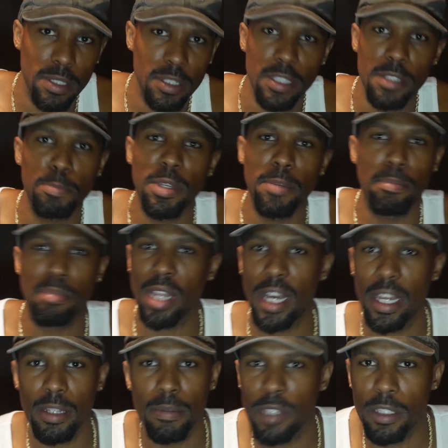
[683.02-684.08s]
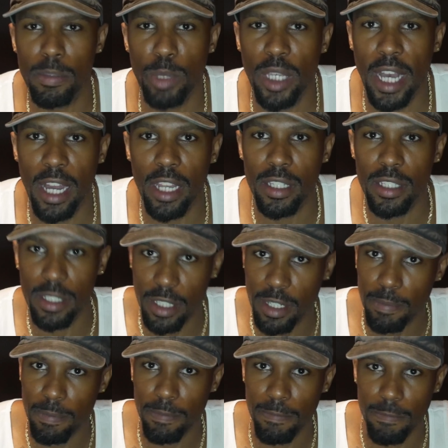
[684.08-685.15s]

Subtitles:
Just be blunt and just be honest. Yep.